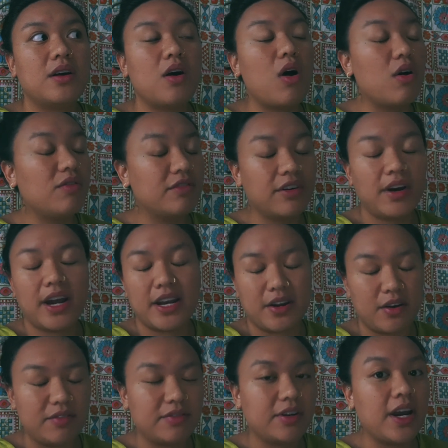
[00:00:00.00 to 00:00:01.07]
over and
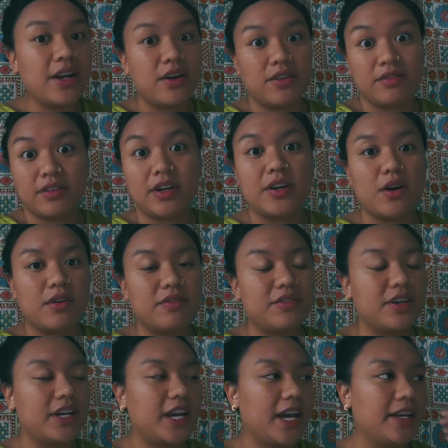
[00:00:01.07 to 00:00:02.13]
over and over and over
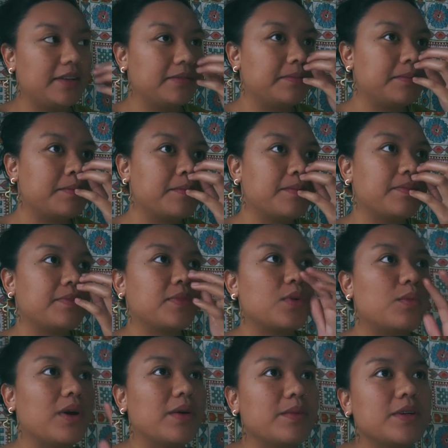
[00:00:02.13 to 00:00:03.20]
again,
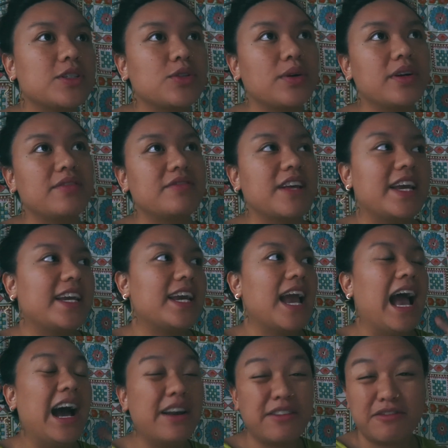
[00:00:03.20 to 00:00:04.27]
where we're sort of like
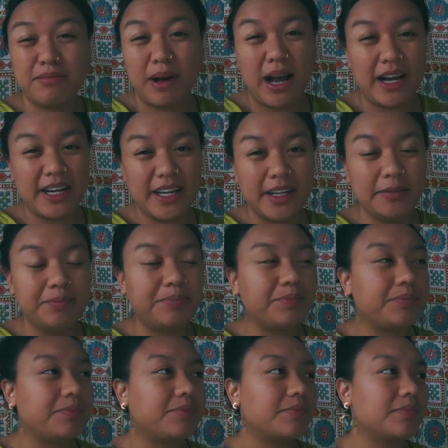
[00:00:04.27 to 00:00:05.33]
out of body,
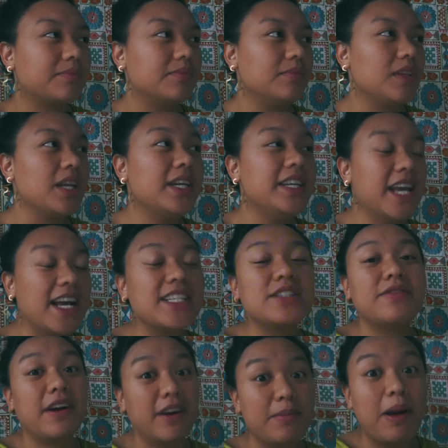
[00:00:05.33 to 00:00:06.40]
yes,
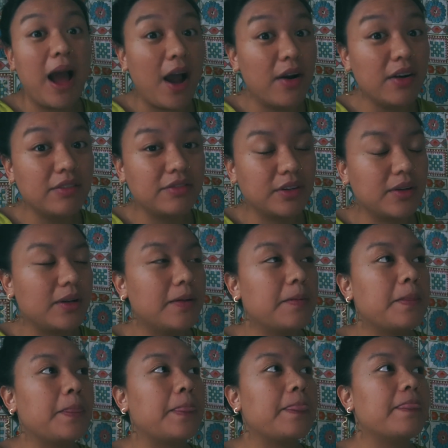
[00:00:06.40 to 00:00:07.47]
very powerful
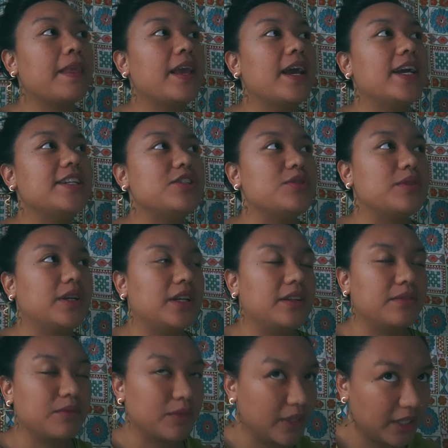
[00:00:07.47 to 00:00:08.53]
and doing
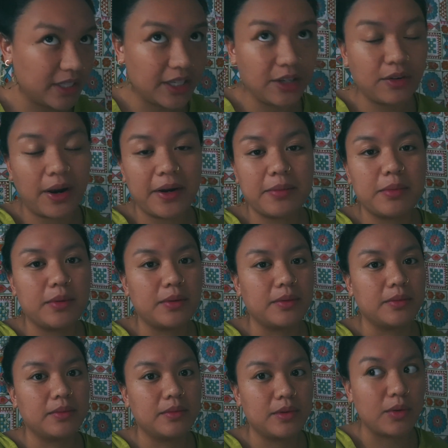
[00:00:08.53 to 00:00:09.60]
really
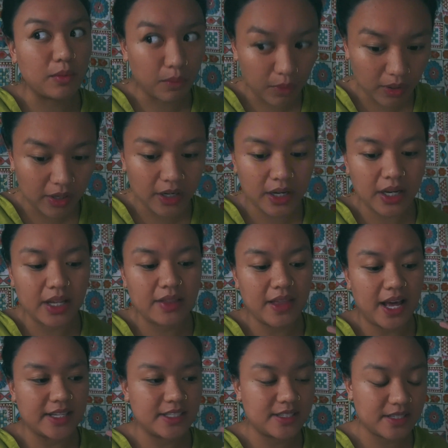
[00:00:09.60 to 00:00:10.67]
incredible work in
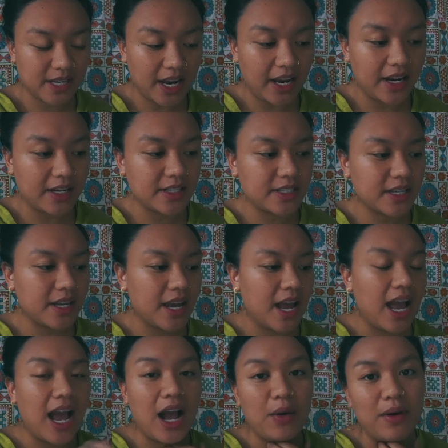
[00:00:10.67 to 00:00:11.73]
that state.
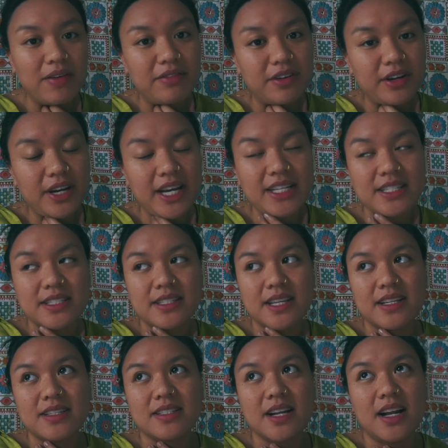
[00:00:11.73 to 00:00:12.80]
However,
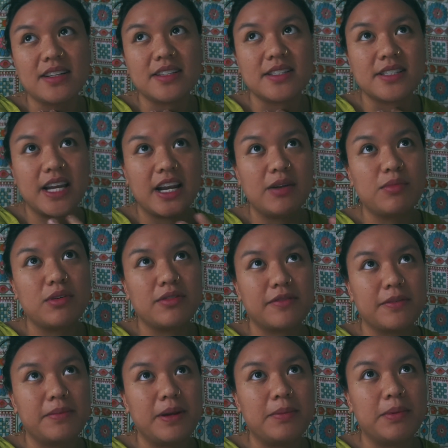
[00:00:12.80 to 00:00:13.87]
it's not sustainable for
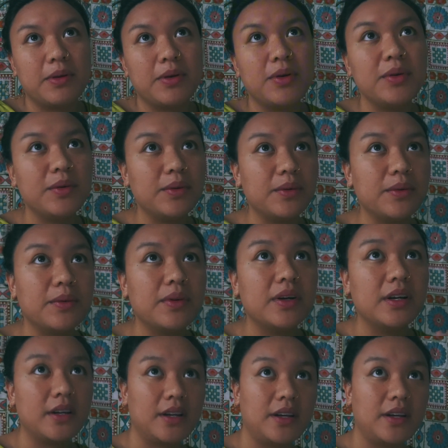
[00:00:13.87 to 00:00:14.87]
people who